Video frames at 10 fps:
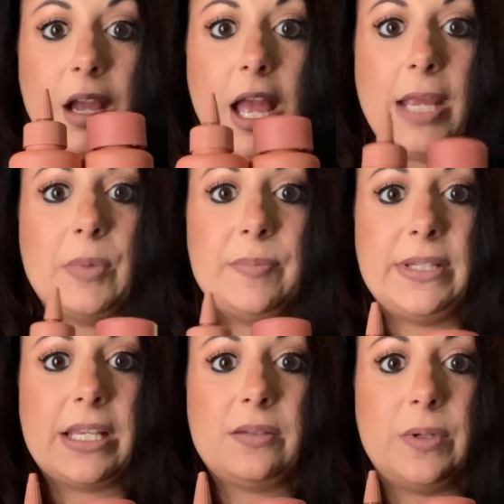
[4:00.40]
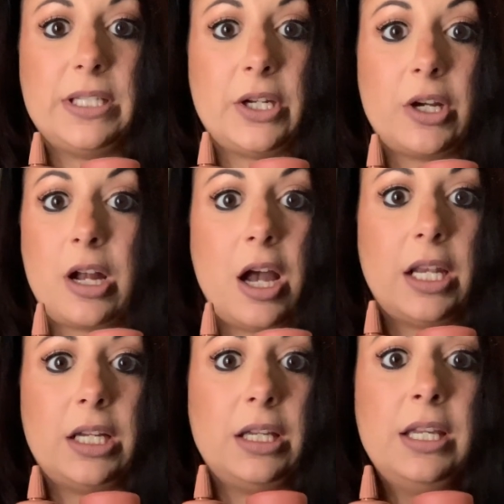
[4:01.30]
I'm obsessed with
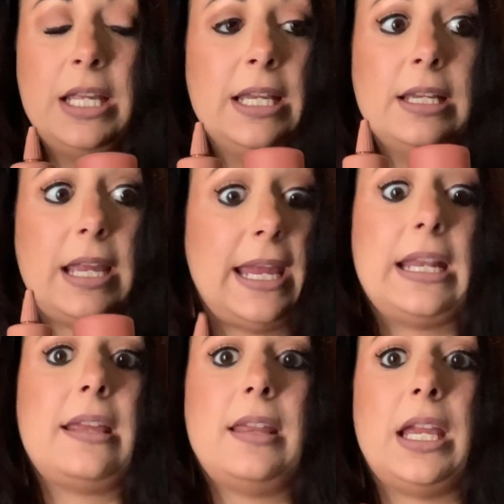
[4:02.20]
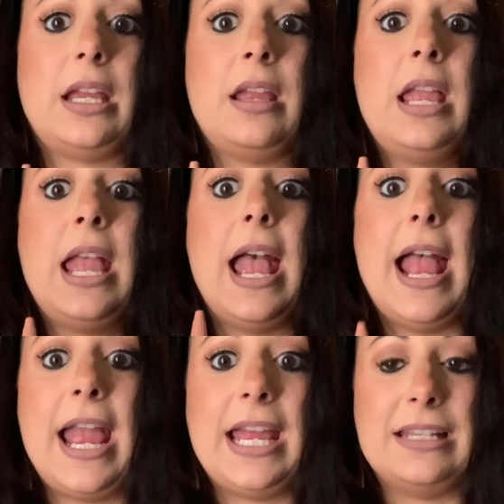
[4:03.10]
terracotta, anything,
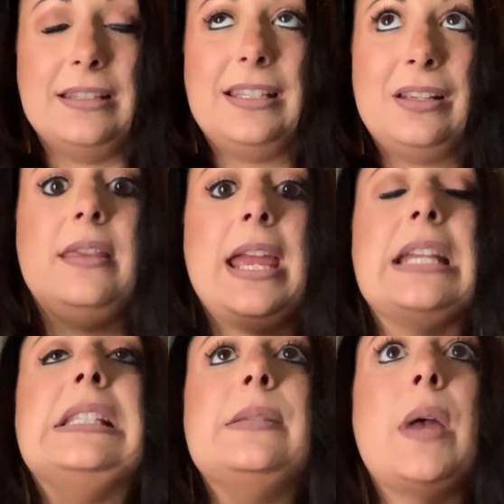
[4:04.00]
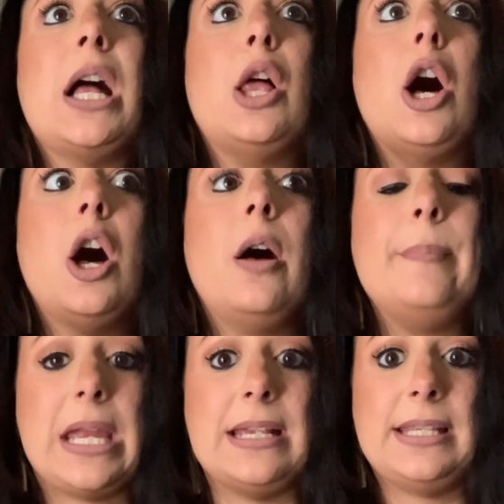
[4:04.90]
and they smell
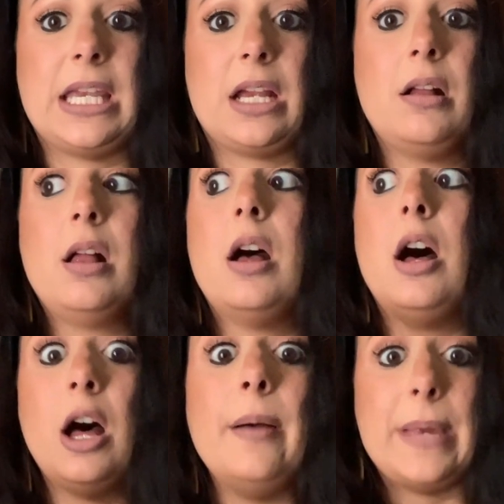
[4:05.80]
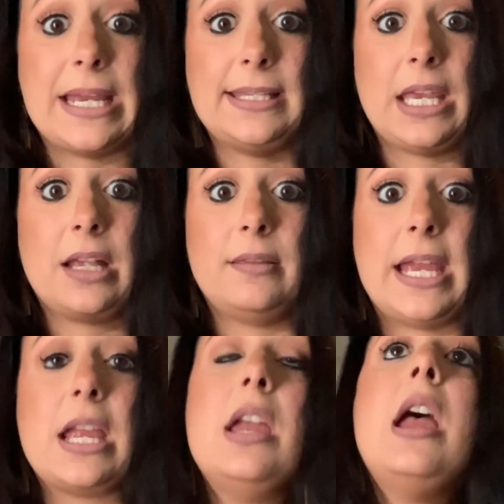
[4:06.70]
amazing.
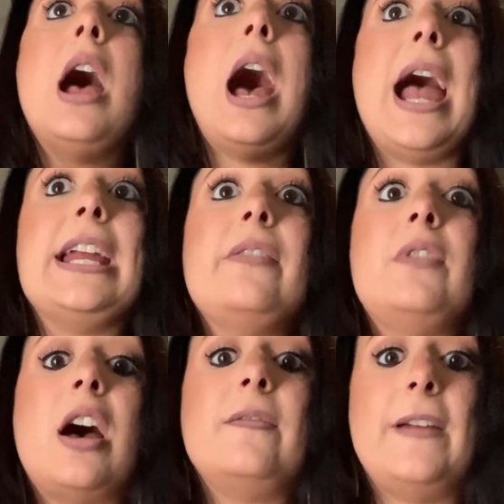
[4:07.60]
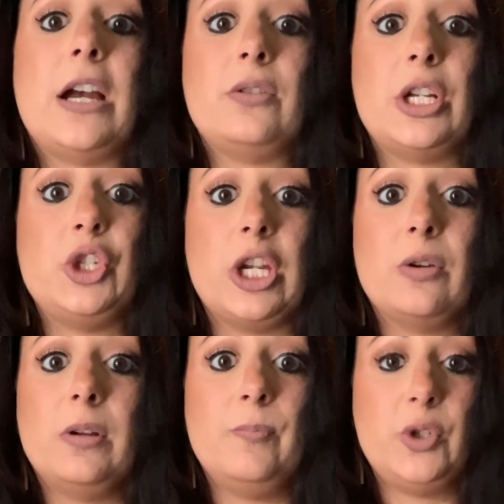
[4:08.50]
Like, I have not found a
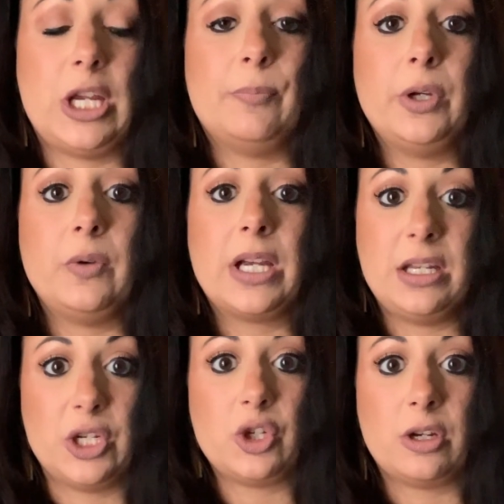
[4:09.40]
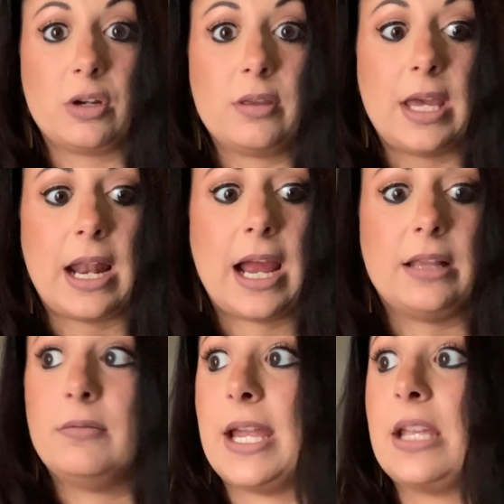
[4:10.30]
shampoo and conditioner that I
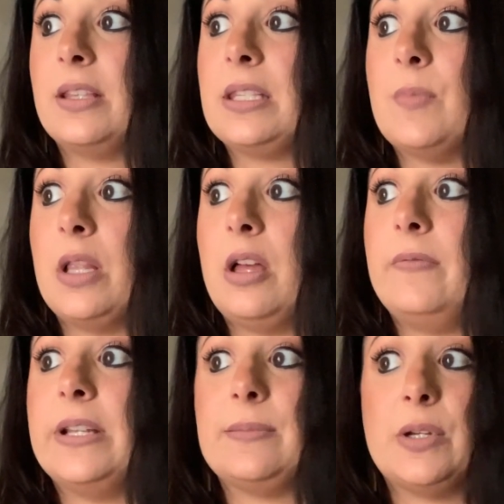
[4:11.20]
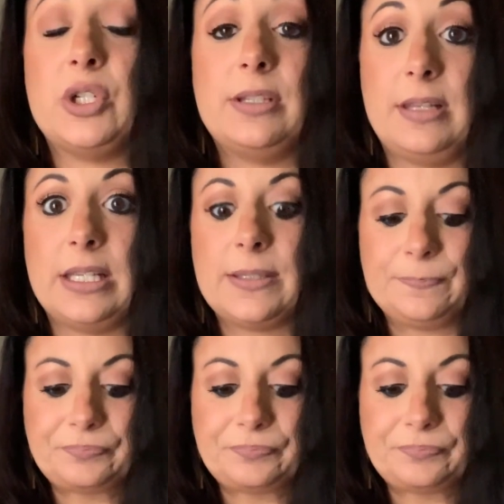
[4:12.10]
like the smell of as much as this.